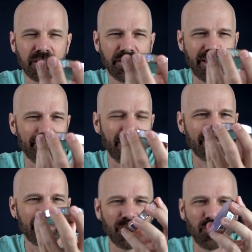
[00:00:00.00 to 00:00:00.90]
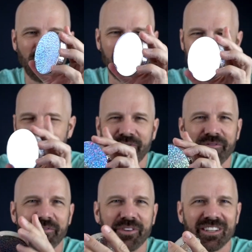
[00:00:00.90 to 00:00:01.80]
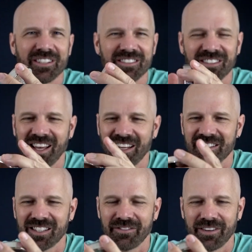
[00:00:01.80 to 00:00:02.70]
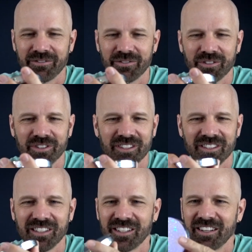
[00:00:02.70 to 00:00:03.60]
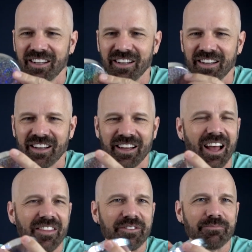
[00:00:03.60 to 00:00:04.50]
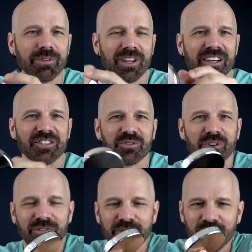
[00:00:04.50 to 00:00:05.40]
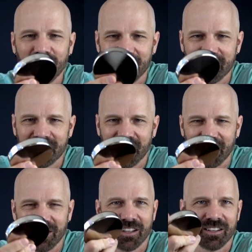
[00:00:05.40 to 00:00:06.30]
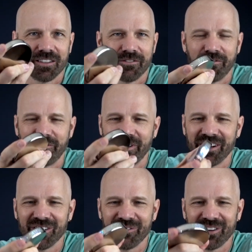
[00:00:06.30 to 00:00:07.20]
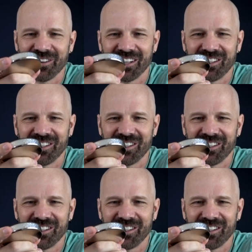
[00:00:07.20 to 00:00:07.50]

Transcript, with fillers: That might be one of the funnest gadgets I've ever uh, had the pleasure of reviewing in this channel. Very, very